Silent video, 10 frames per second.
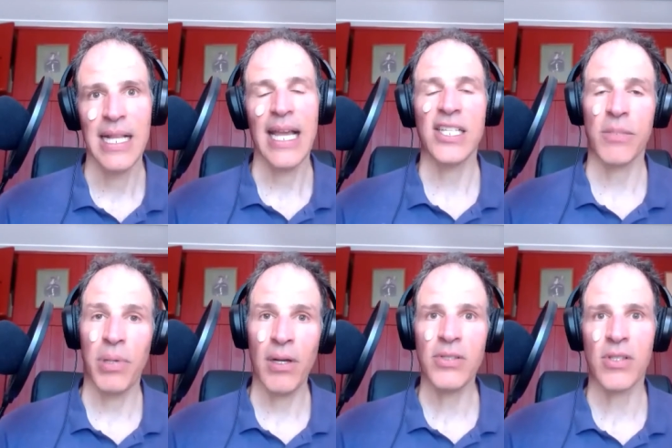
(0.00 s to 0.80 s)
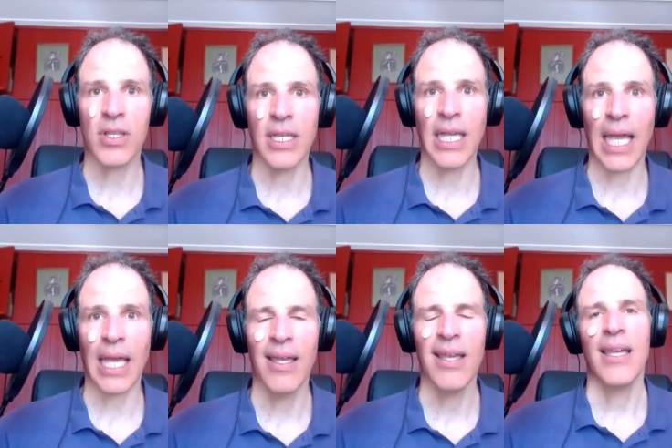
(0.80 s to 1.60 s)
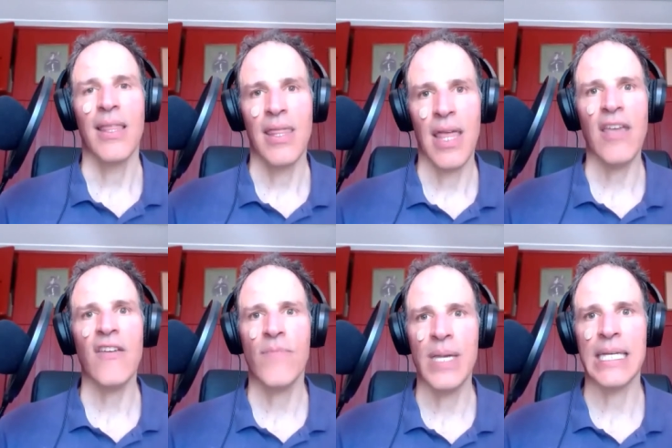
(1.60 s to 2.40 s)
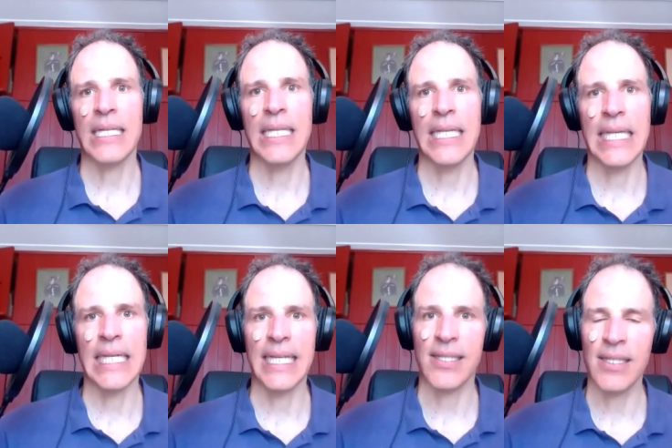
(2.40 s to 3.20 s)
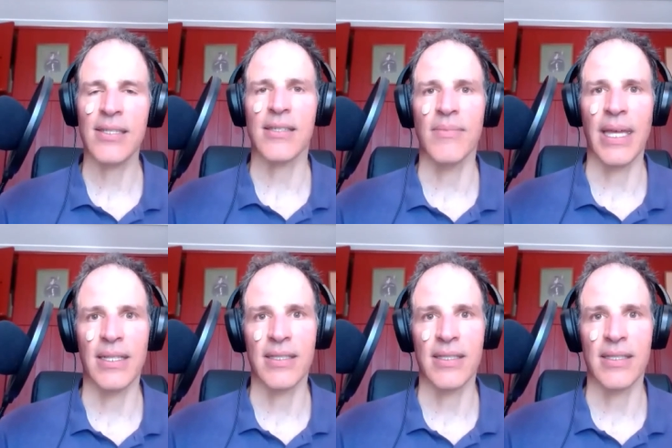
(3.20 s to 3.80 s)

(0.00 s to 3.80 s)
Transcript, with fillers: As opposed to thinking they've been in a system that has